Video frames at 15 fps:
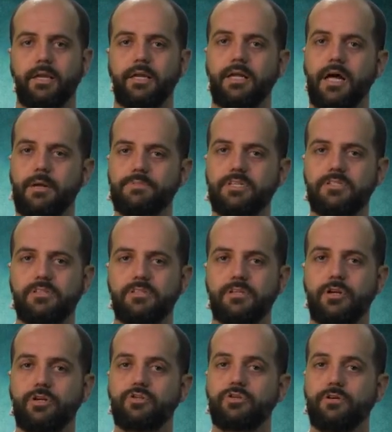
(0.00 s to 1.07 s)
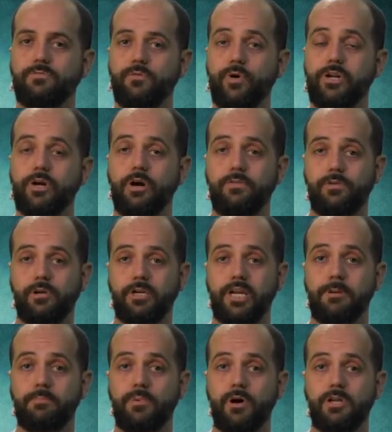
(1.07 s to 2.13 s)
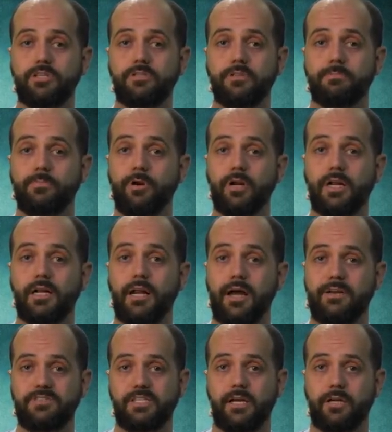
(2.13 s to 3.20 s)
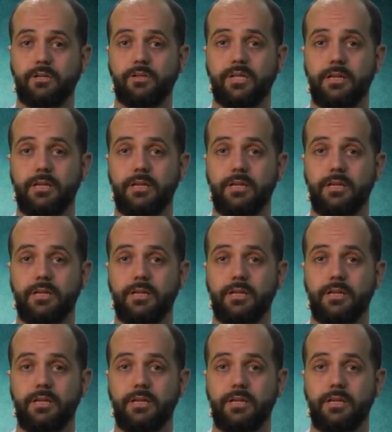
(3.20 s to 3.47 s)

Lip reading: It helps us to avoid overlooking parts of the product life cycle